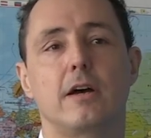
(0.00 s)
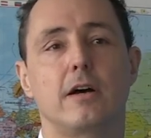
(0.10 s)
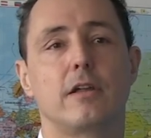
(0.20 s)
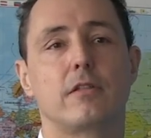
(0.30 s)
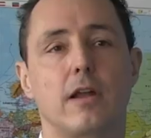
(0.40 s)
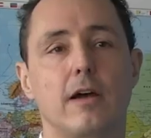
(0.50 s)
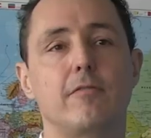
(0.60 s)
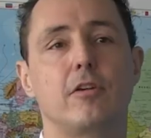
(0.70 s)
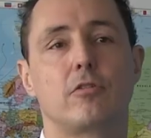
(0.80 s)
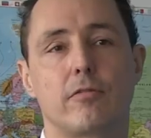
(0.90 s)
uh, the
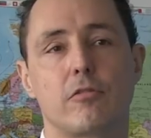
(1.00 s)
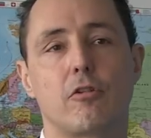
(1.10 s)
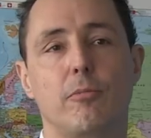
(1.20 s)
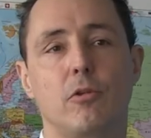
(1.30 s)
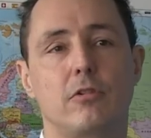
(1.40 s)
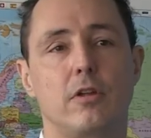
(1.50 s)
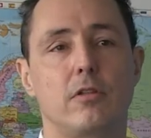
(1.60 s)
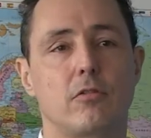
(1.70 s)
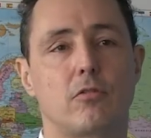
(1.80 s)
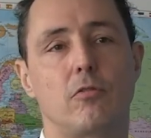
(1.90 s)
livelihood of the
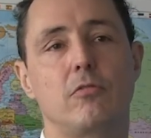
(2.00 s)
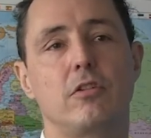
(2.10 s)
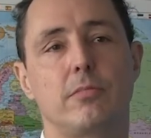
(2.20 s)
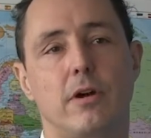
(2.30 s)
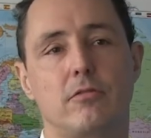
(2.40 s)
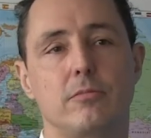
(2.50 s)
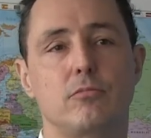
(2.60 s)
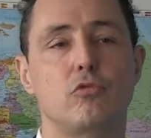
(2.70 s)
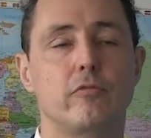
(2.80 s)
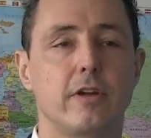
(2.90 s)
communities not only by
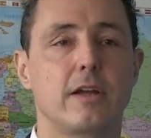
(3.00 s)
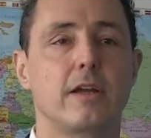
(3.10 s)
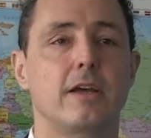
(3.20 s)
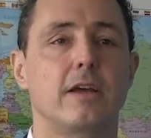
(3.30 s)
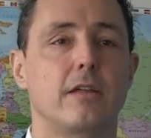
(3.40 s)
removing